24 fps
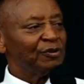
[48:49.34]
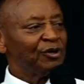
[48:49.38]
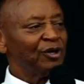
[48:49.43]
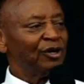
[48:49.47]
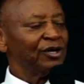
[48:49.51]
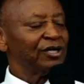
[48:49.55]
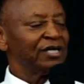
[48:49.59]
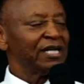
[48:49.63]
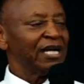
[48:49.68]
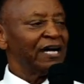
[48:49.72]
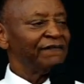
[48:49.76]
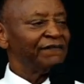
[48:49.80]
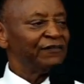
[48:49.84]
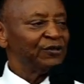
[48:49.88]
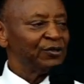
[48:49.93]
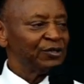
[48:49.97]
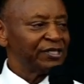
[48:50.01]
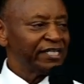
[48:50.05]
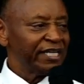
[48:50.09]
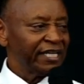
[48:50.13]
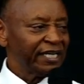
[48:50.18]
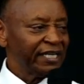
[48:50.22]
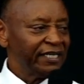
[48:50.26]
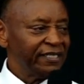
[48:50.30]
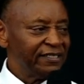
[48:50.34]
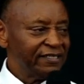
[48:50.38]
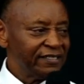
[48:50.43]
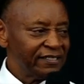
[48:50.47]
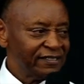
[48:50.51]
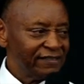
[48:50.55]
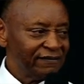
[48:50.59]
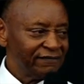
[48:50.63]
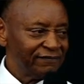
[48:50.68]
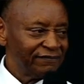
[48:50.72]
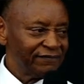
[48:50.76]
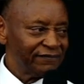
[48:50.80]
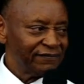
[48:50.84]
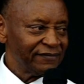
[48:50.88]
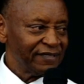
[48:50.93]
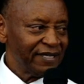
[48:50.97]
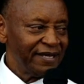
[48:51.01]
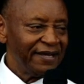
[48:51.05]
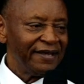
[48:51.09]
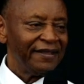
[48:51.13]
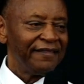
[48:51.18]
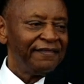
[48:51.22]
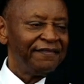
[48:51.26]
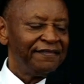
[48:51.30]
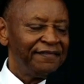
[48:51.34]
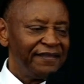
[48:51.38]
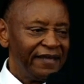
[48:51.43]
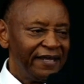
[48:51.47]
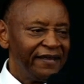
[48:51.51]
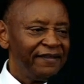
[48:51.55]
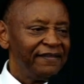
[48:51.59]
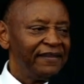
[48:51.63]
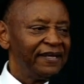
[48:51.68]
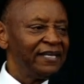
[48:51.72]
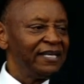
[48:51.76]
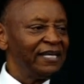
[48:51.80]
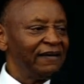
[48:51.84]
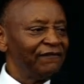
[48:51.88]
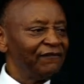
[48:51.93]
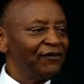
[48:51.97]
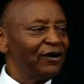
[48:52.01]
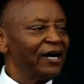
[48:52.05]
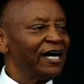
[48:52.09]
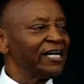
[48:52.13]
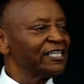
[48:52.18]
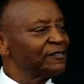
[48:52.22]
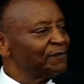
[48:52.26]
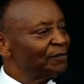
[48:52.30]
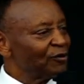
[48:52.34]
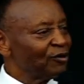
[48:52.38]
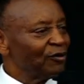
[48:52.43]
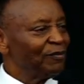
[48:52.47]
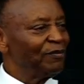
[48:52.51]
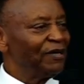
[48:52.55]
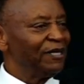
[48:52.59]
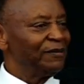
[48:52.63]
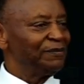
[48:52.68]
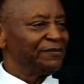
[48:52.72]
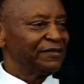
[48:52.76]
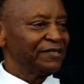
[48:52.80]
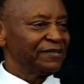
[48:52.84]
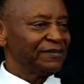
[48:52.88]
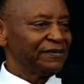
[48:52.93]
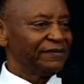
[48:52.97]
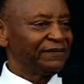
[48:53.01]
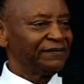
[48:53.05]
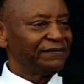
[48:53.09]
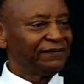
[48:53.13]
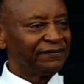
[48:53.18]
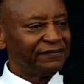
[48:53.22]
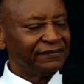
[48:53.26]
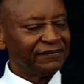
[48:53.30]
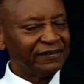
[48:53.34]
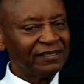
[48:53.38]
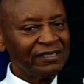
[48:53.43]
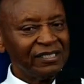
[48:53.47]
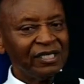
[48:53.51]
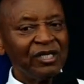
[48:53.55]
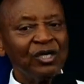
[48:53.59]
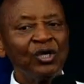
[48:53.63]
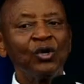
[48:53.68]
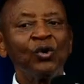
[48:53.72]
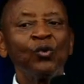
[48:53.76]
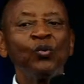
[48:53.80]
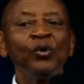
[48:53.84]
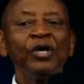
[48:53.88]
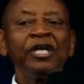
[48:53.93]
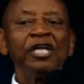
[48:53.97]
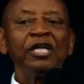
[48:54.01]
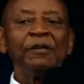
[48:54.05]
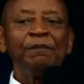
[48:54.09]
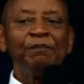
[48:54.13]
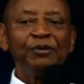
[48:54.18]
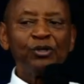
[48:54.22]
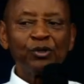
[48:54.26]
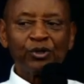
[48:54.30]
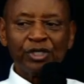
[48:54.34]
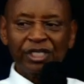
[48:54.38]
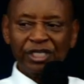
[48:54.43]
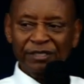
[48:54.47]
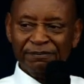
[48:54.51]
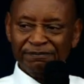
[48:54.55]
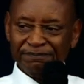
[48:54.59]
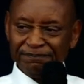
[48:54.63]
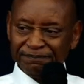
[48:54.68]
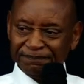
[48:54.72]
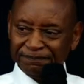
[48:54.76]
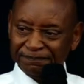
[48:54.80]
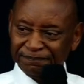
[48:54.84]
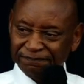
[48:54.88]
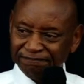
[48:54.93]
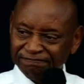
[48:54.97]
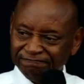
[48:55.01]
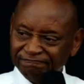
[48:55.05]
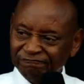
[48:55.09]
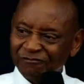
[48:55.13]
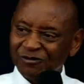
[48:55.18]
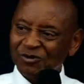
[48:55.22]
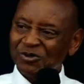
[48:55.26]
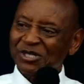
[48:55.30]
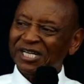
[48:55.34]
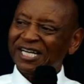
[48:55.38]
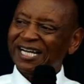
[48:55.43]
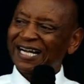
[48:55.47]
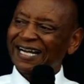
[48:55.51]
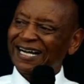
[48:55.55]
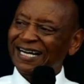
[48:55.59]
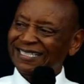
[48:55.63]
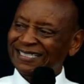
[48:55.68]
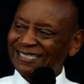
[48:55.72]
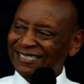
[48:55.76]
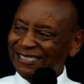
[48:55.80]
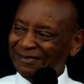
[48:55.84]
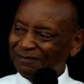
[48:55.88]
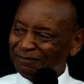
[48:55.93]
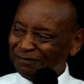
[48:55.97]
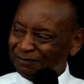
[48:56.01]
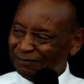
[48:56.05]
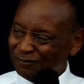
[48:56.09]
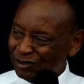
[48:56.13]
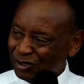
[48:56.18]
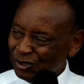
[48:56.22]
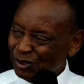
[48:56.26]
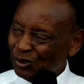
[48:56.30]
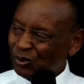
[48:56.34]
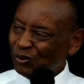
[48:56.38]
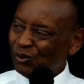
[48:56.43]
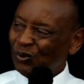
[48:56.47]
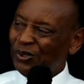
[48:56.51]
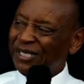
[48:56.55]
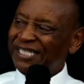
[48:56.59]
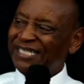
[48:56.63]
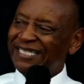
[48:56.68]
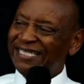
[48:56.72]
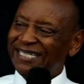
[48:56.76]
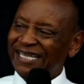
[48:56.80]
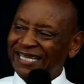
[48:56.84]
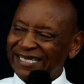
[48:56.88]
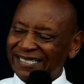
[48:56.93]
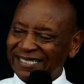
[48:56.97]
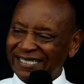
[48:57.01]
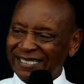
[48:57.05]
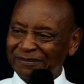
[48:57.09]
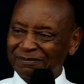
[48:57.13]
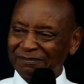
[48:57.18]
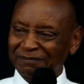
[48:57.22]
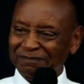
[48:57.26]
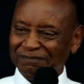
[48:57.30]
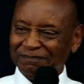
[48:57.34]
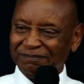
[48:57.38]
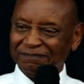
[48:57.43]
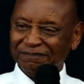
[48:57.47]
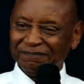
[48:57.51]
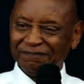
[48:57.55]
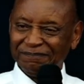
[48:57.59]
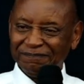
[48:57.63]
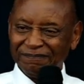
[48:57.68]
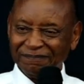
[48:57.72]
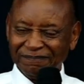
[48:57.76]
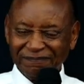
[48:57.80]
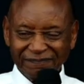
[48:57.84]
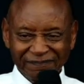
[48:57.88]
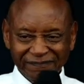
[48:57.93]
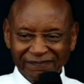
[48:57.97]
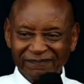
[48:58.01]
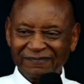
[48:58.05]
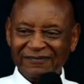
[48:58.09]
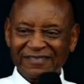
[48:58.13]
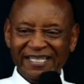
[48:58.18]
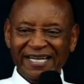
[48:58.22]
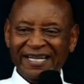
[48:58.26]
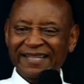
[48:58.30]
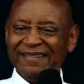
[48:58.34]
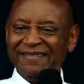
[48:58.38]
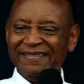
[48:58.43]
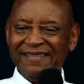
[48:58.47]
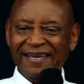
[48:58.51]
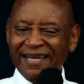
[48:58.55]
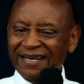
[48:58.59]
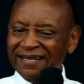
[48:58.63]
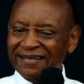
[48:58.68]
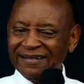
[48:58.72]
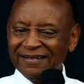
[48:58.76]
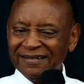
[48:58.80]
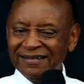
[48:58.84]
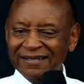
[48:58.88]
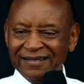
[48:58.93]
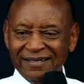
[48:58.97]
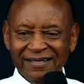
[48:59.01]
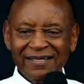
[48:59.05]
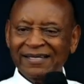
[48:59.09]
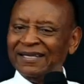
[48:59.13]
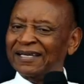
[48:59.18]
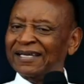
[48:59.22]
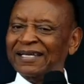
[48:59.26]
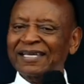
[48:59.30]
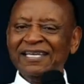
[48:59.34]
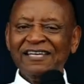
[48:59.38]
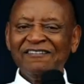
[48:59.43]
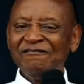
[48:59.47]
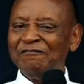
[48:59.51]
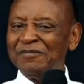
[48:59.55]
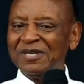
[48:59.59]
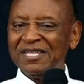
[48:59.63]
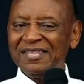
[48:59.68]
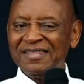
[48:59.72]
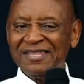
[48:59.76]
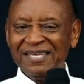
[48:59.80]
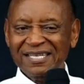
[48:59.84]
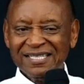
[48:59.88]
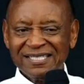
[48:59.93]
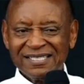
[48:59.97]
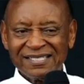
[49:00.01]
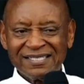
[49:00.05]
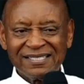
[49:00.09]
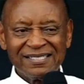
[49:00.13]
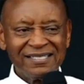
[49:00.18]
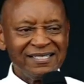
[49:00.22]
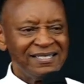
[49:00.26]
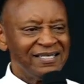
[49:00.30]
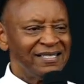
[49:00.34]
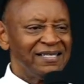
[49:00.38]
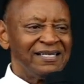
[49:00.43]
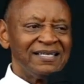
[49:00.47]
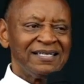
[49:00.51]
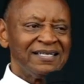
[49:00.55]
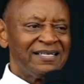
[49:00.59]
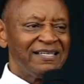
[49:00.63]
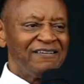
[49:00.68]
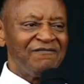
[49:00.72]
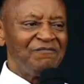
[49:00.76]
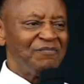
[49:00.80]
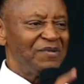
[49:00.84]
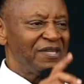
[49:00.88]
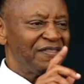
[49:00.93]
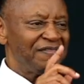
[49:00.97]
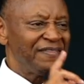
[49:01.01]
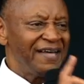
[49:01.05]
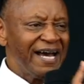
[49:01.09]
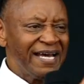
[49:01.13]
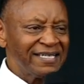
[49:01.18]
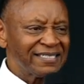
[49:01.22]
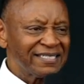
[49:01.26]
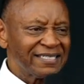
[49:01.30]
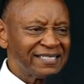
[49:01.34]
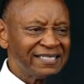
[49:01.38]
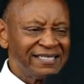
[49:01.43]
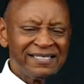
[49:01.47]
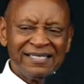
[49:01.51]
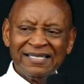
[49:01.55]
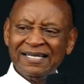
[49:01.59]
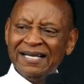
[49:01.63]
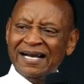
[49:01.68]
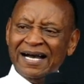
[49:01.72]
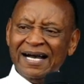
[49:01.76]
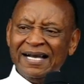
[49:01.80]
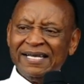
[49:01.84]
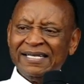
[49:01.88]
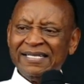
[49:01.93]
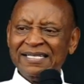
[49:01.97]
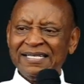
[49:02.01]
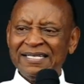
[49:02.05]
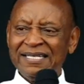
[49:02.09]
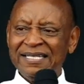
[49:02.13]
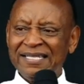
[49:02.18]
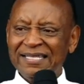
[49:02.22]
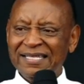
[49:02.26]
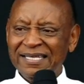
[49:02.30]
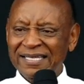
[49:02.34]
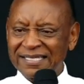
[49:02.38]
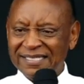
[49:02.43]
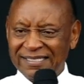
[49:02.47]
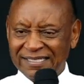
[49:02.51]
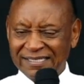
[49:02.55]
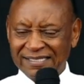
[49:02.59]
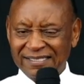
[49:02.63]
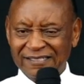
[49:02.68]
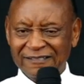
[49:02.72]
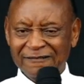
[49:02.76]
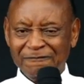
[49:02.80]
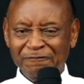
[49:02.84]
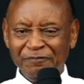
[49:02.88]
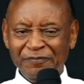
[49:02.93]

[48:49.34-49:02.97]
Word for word: God a few seconds. Then the devil has problems. We rebuke him we curse him, we chase him. And then give me this, give me that, I need this.